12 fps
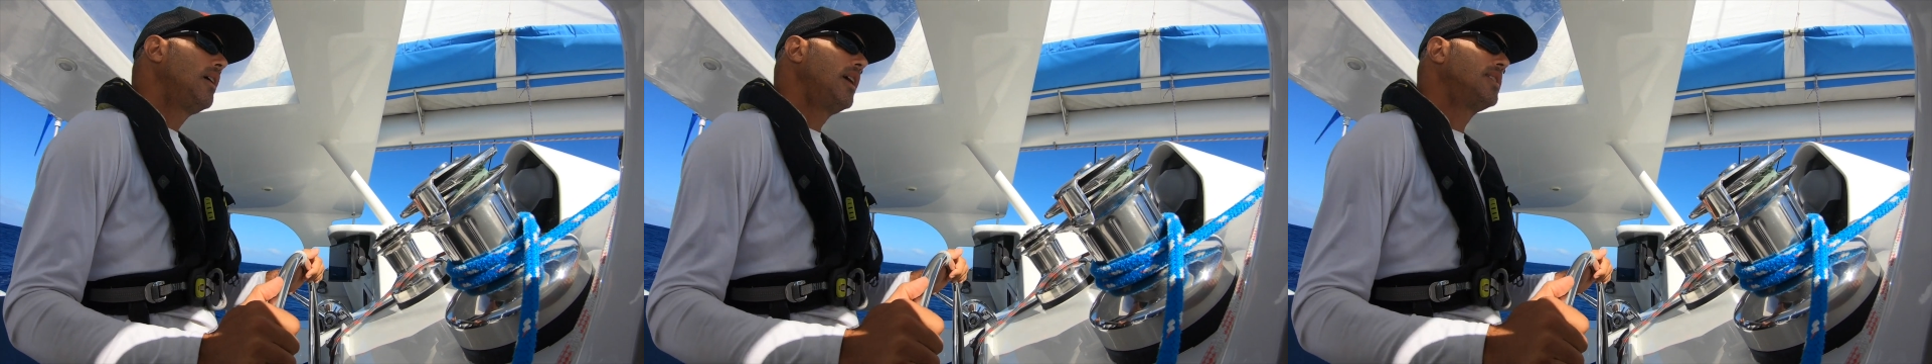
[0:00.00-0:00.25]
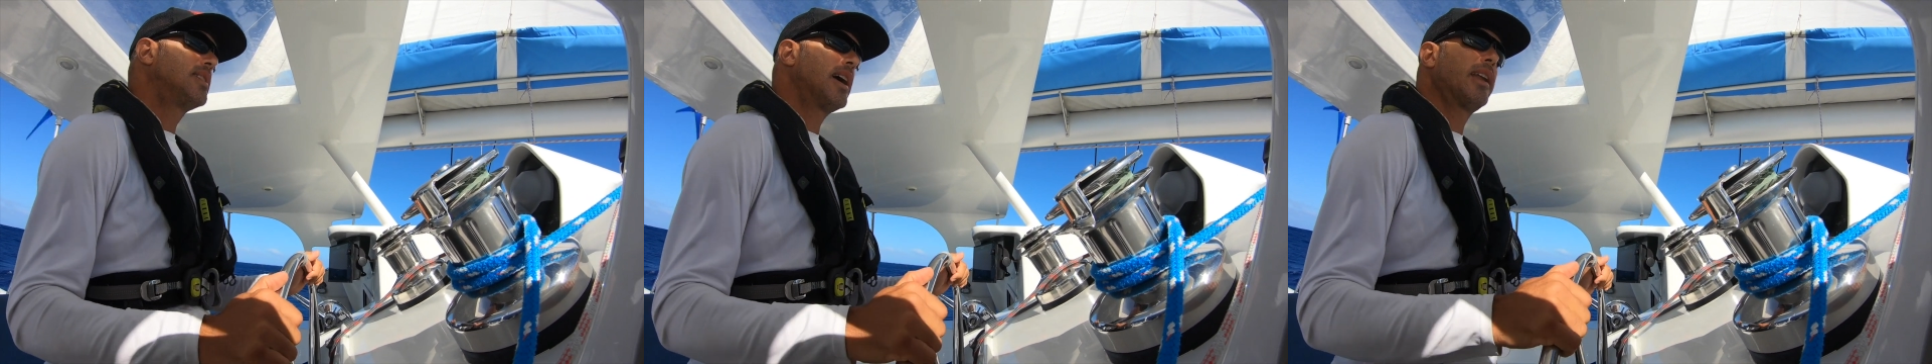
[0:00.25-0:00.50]

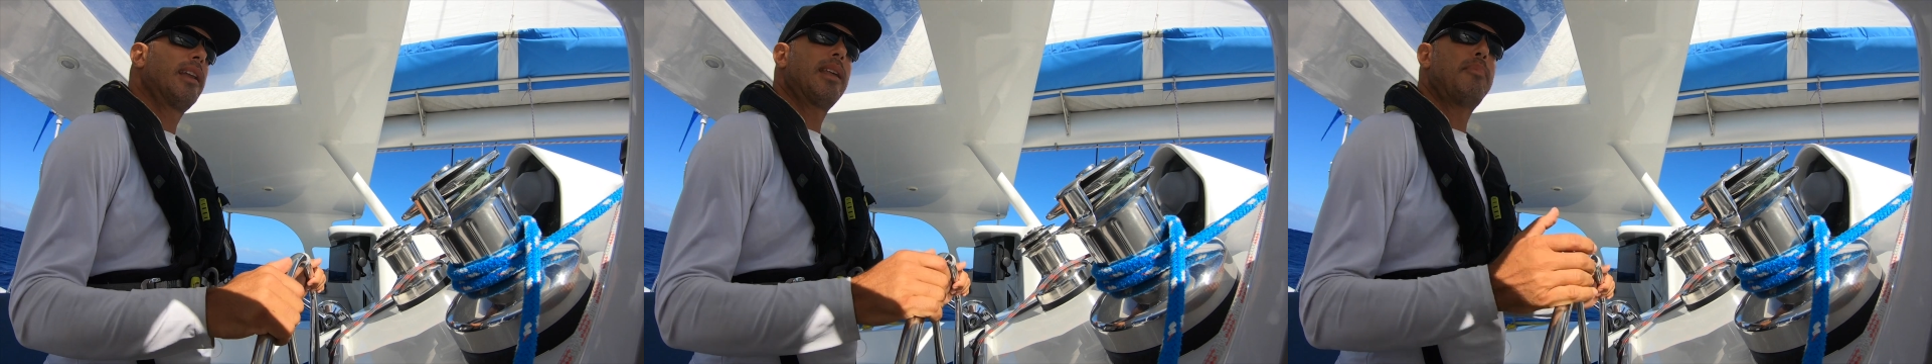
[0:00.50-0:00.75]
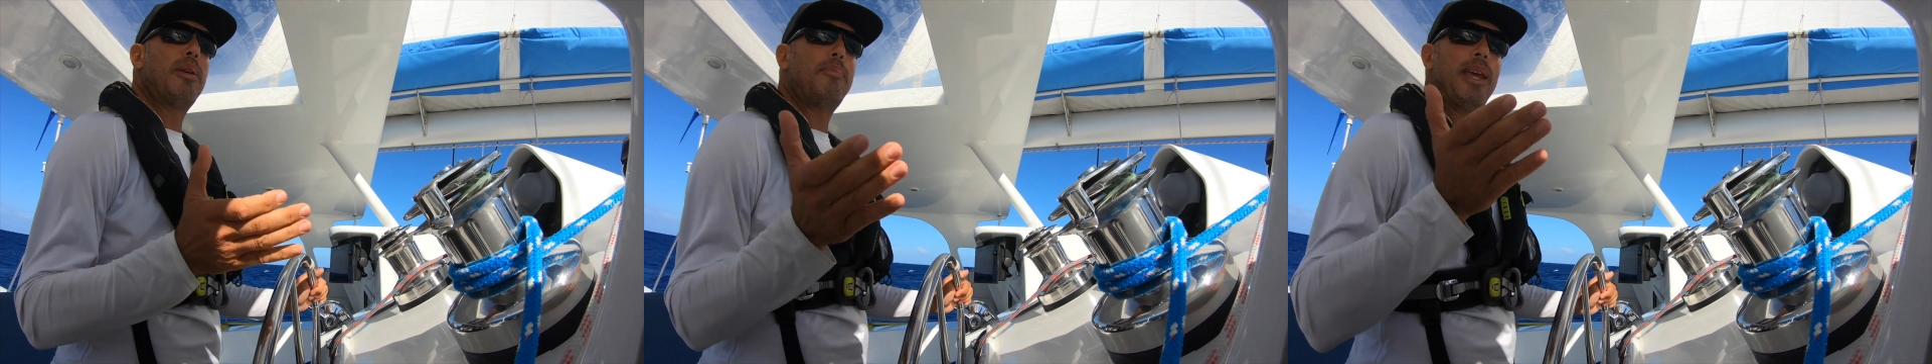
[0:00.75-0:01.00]
and suddenly
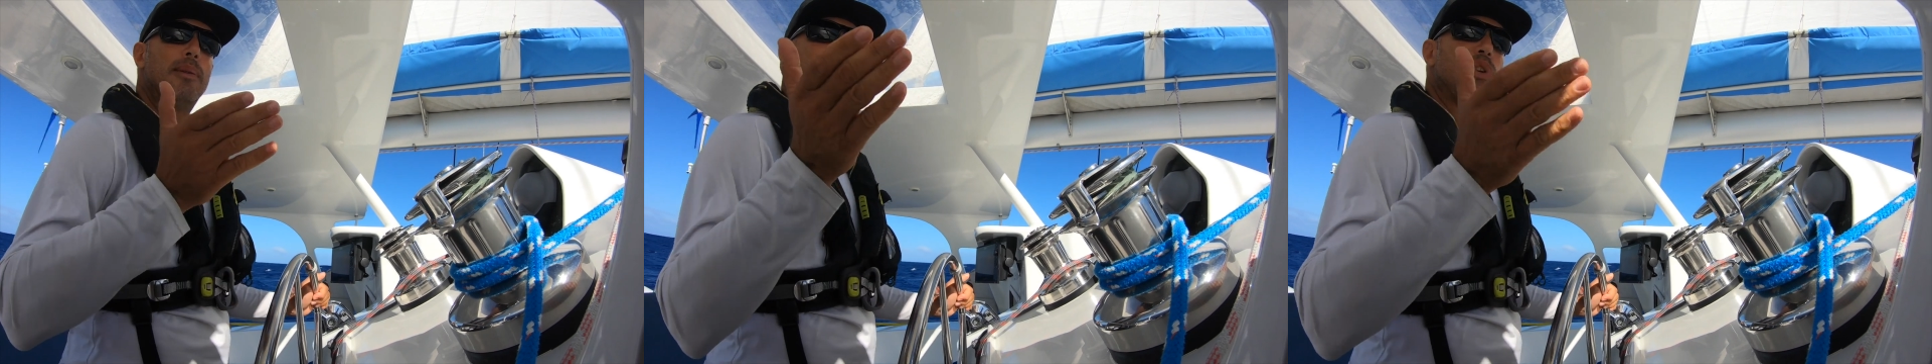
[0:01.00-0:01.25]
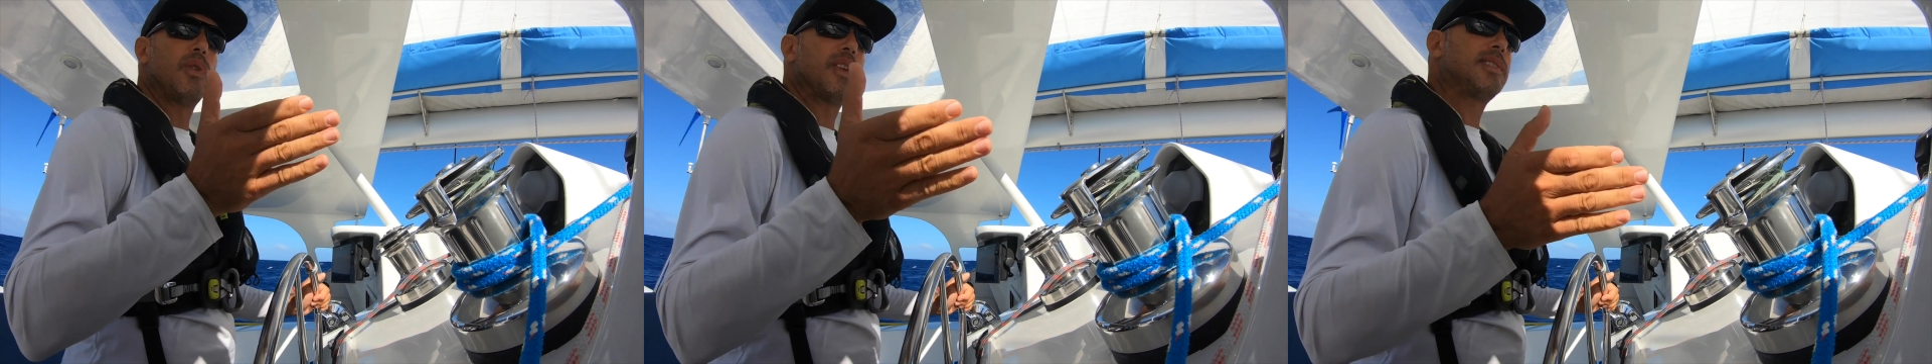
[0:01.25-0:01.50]
be beamed
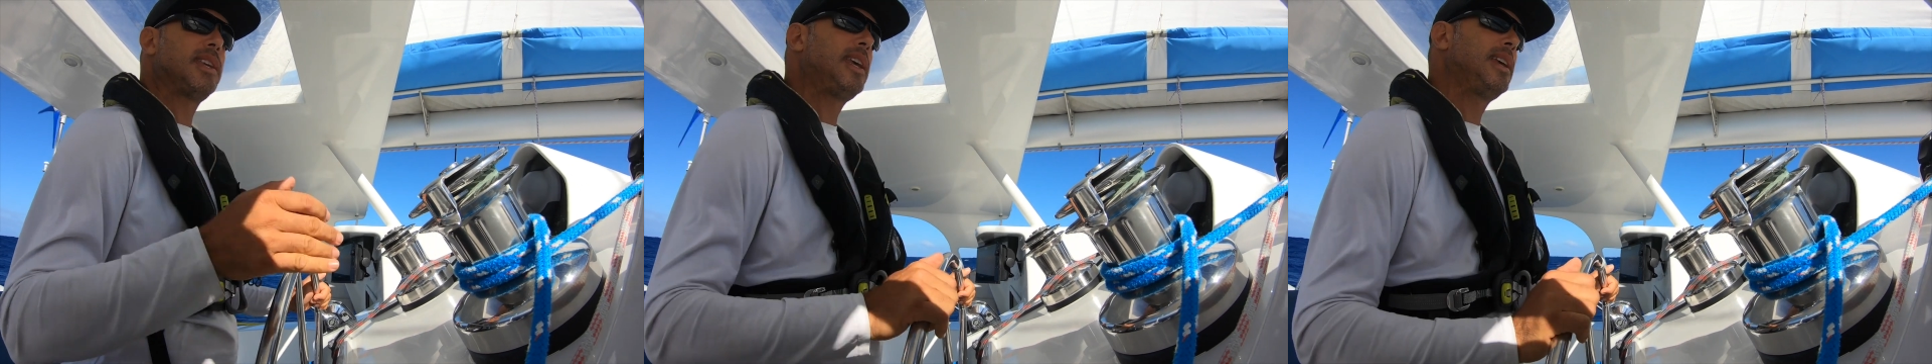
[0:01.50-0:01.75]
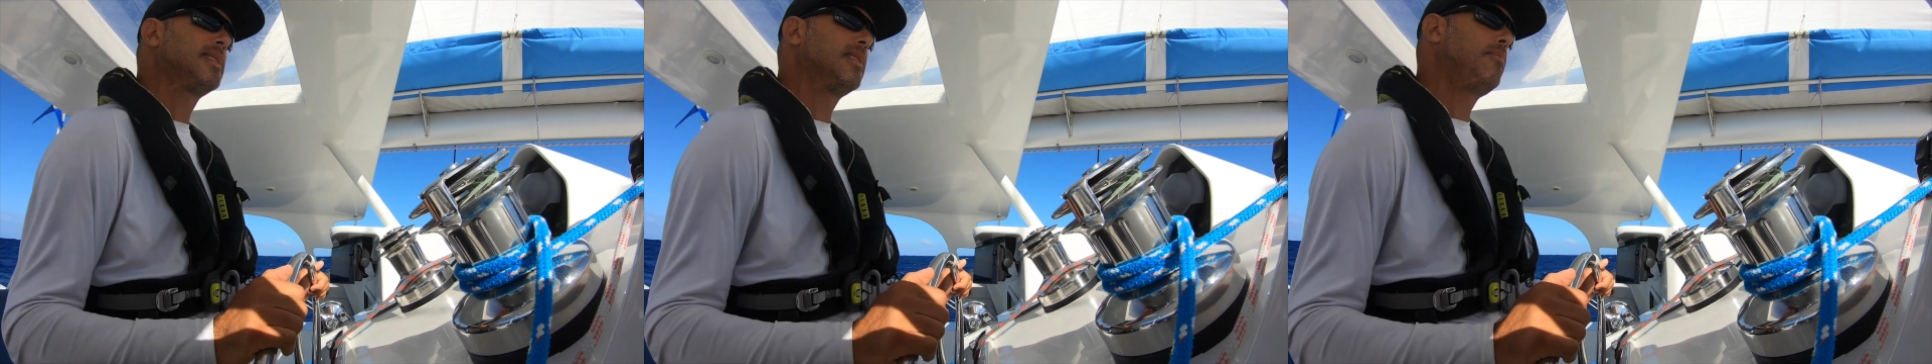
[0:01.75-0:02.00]
to the
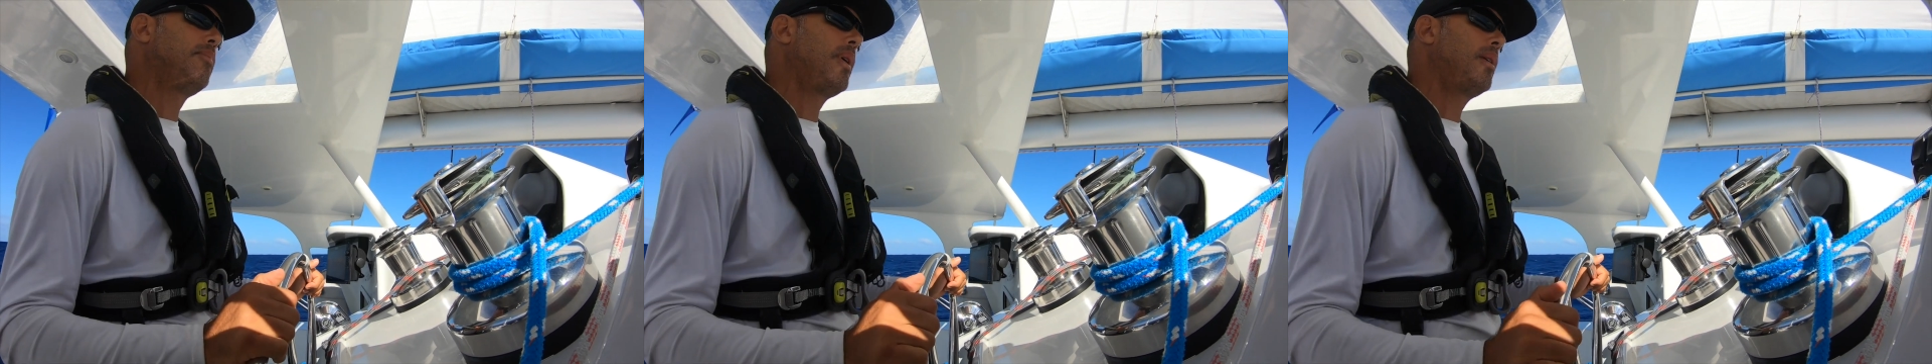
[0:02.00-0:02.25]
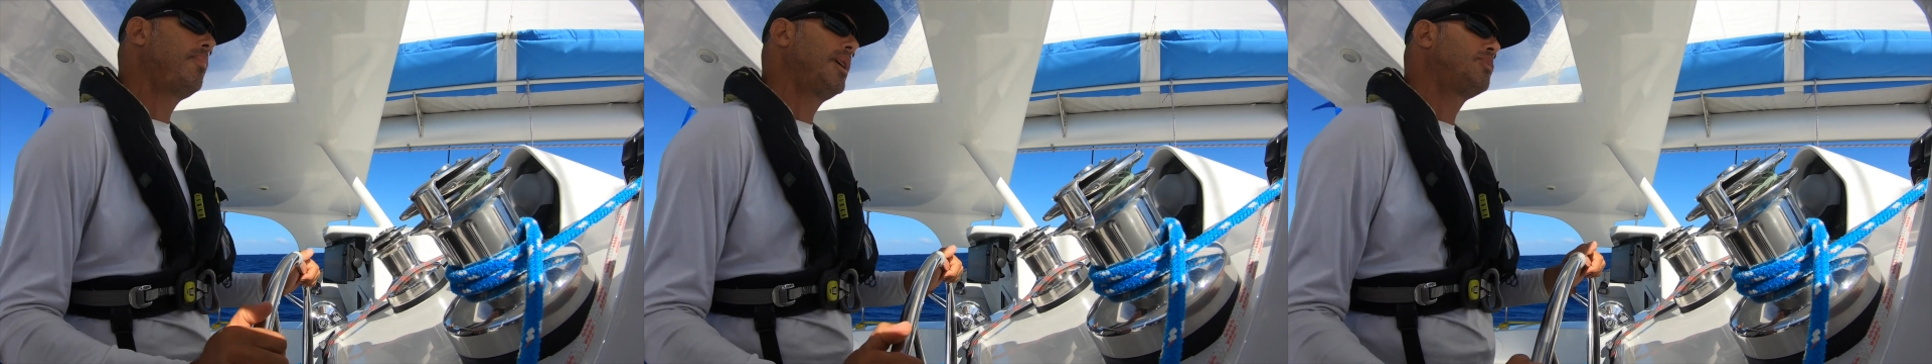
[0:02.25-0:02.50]
seas and
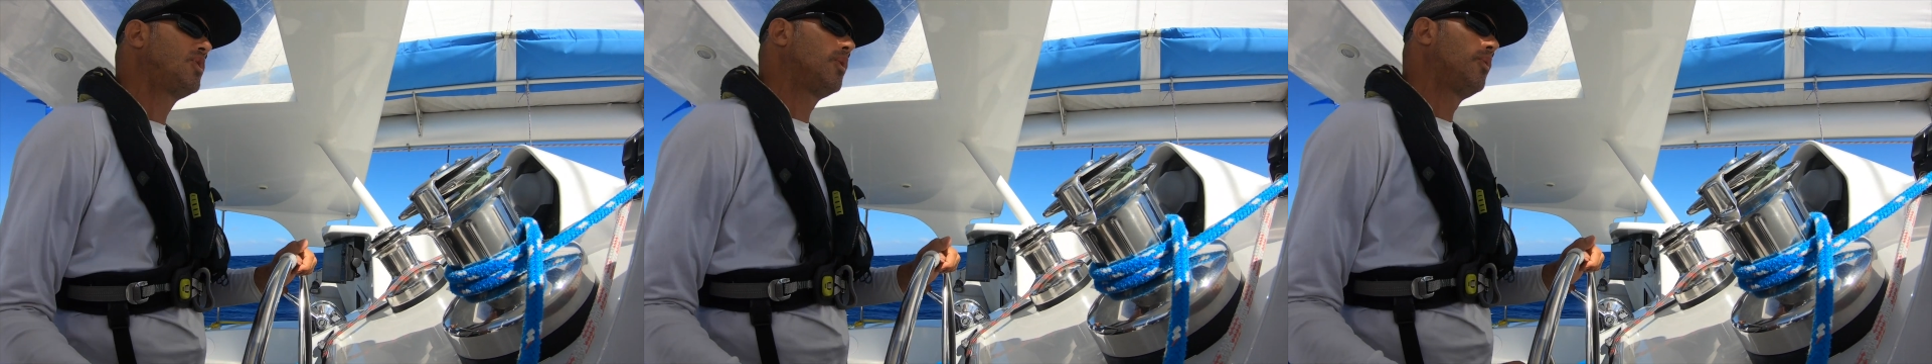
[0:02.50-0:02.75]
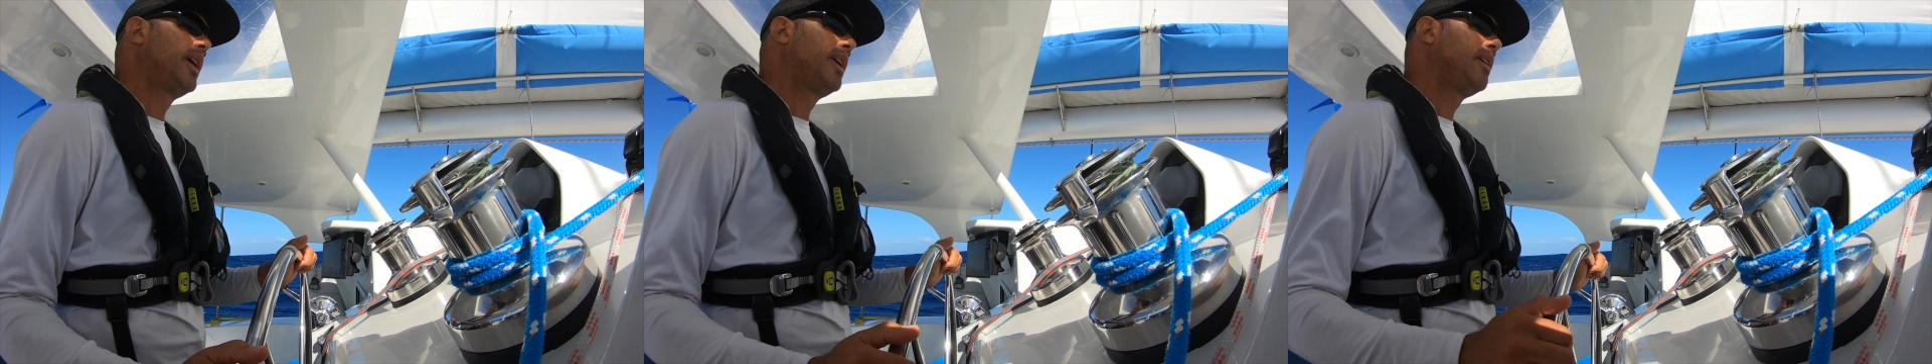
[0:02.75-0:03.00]
beamed to the
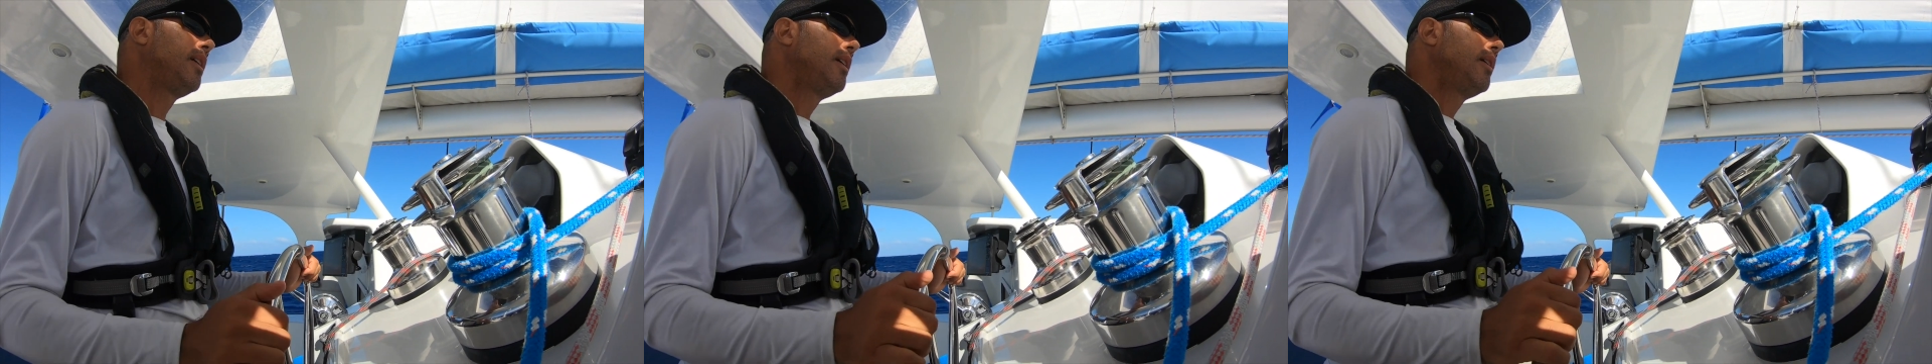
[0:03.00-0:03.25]
wind.